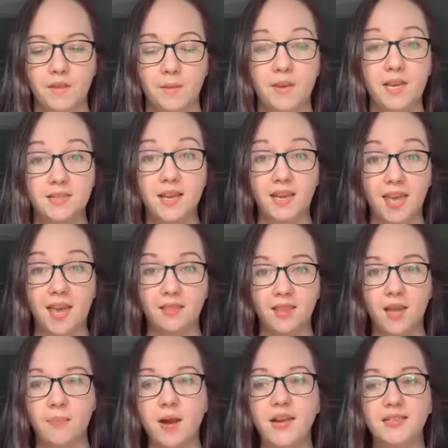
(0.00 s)
Because I can't,
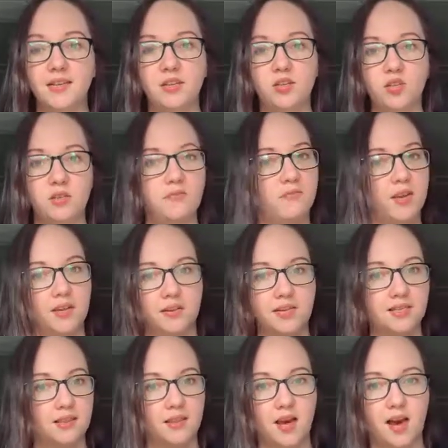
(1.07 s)
like, my tension
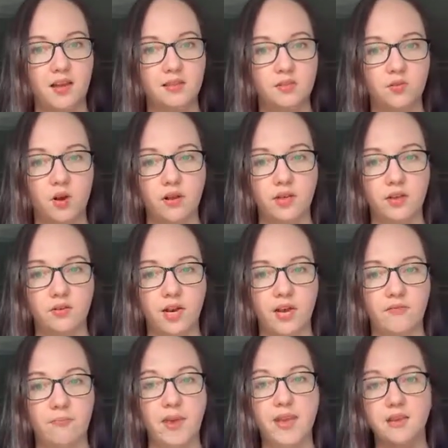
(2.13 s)
varies a lot. So I'll either
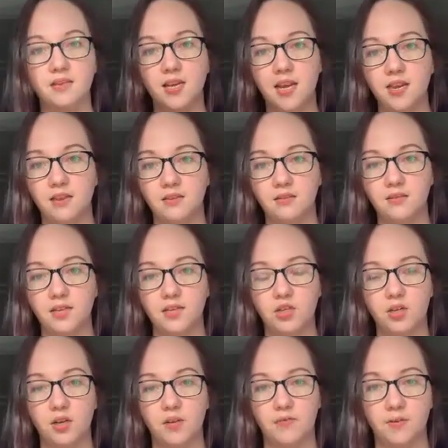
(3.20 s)
have mega tight
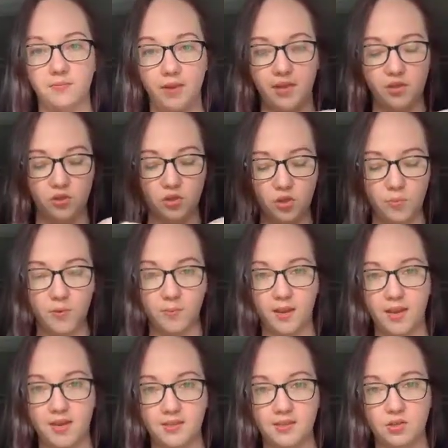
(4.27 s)
tension if I'm like super
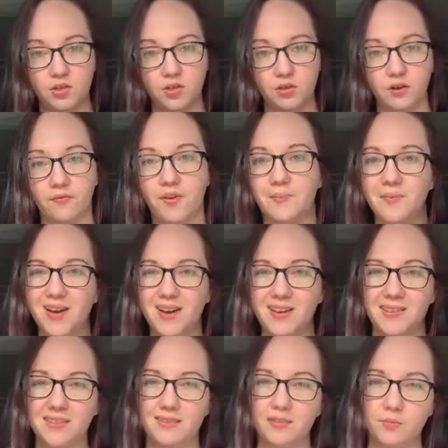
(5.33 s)
paying attention, or if I'm not,
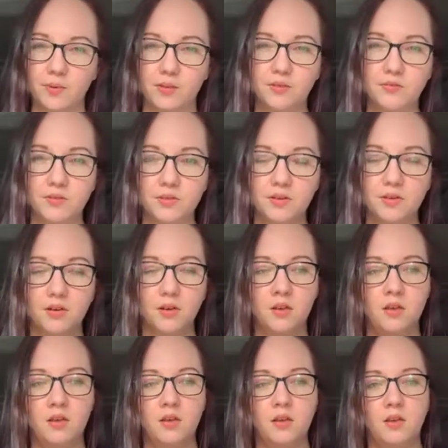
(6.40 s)
it's a little bit looser.
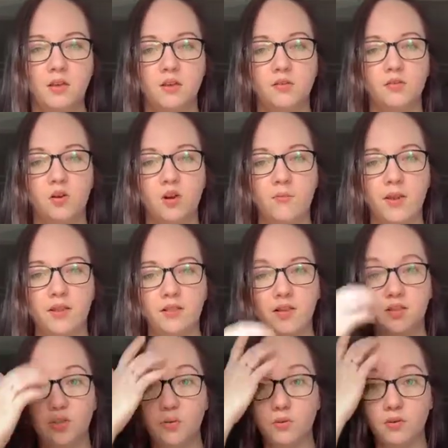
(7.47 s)
So I'll make
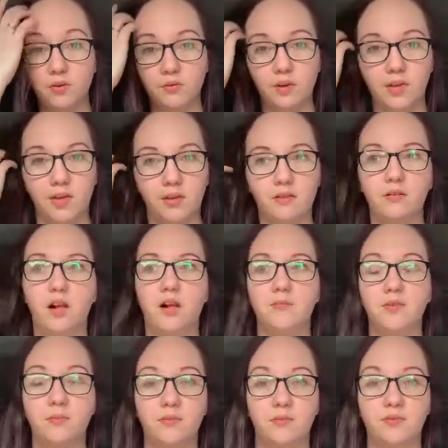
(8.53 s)
like 2 or 3,
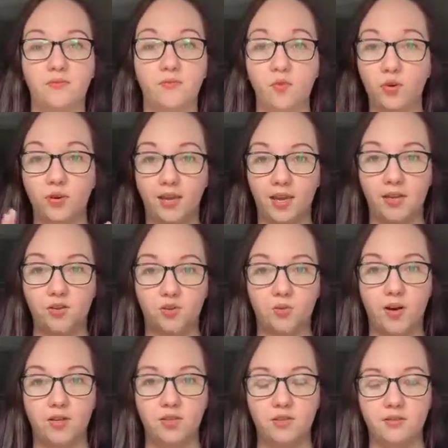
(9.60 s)
sometimes 4 gauge
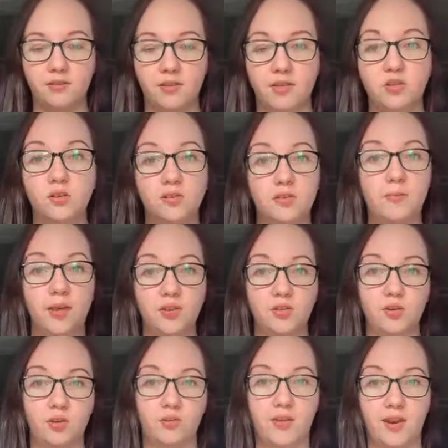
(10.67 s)
swatches, and just to make
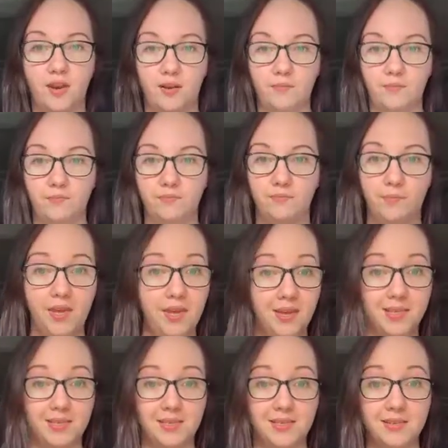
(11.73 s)
sure that I'm being
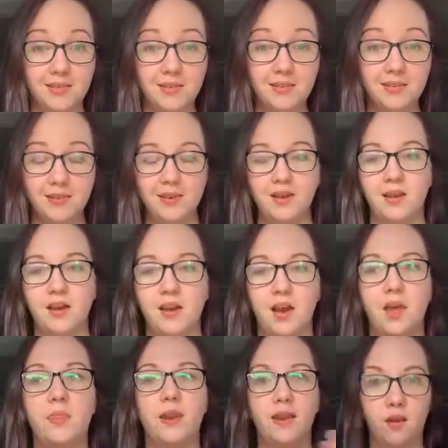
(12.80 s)
consistent,
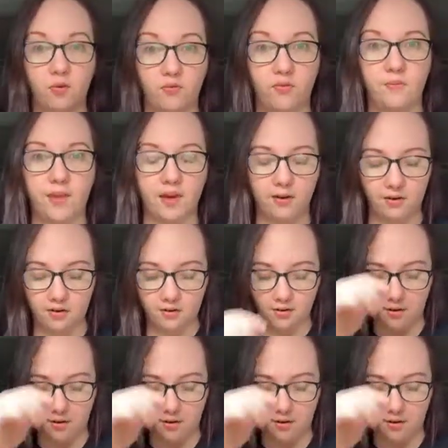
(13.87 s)
and then I go from there.